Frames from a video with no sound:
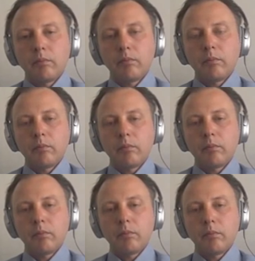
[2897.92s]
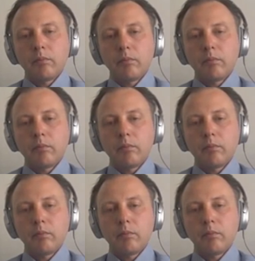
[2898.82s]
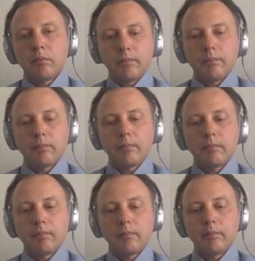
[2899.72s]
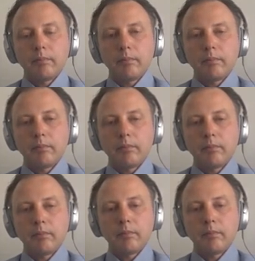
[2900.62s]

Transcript: (not speaking)